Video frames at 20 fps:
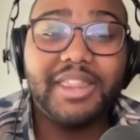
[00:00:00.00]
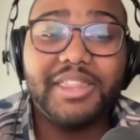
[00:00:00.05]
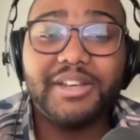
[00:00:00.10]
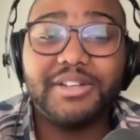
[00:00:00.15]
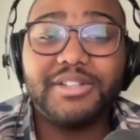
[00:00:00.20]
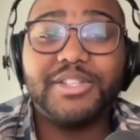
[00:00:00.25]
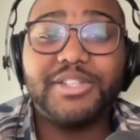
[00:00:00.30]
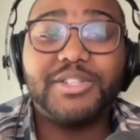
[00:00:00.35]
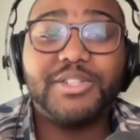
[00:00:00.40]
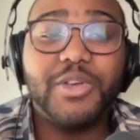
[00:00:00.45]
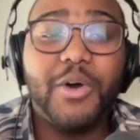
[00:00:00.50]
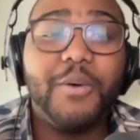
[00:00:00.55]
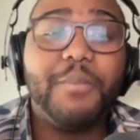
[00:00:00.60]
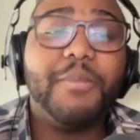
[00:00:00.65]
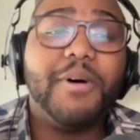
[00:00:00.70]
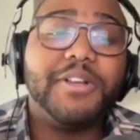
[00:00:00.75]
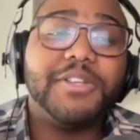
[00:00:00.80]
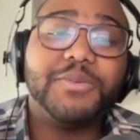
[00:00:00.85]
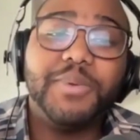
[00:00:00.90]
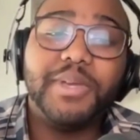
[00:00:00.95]
There's so
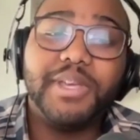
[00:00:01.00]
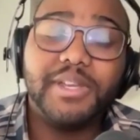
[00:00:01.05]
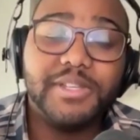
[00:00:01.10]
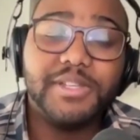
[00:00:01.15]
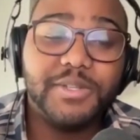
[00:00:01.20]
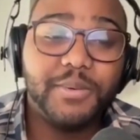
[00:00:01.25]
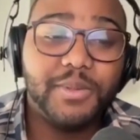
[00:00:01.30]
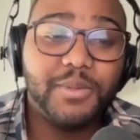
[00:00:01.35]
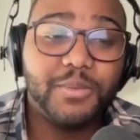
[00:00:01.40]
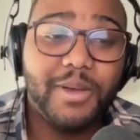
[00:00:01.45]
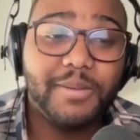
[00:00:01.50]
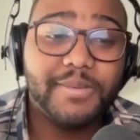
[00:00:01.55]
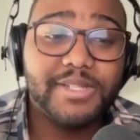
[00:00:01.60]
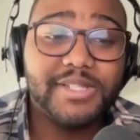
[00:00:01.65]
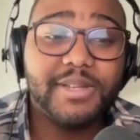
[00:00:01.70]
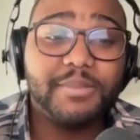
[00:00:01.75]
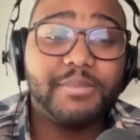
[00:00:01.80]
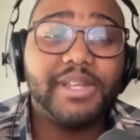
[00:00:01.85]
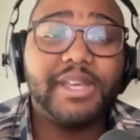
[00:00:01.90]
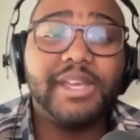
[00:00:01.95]
much we can do with
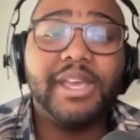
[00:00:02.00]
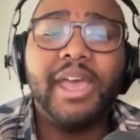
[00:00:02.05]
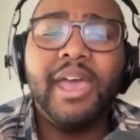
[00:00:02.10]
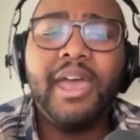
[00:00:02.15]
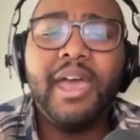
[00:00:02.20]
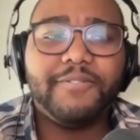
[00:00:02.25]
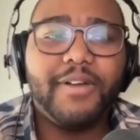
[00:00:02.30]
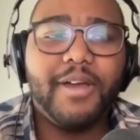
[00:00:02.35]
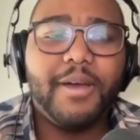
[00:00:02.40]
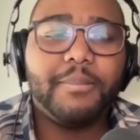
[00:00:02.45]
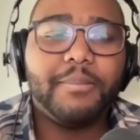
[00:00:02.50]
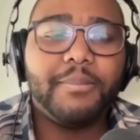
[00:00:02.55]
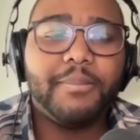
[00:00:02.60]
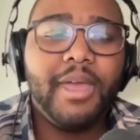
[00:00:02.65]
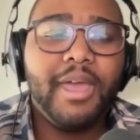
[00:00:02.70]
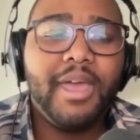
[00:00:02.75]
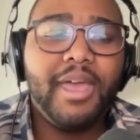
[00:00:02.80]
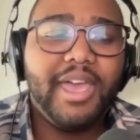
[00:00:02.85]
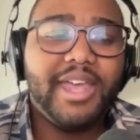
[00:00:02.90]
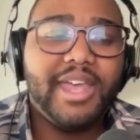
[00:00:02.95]
WebAssembly
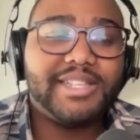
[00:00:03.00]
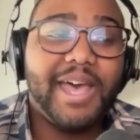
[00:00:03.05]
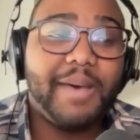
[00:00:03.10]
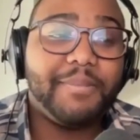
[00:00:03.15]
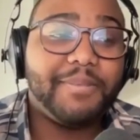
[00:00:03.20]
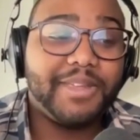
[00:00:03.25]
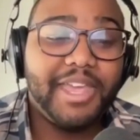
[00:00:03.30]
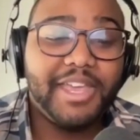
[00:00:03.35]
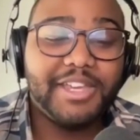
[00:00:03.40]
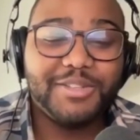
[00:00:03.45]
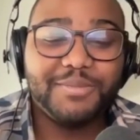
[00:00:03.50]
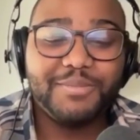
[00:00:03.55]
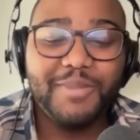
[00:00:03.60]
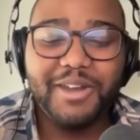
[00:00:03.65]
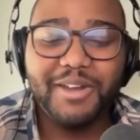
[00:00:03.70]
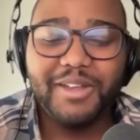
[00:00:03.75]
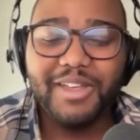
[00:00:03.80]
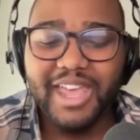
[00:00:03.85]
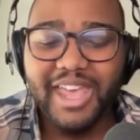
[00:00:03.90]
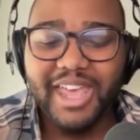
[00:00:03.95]
from its application model.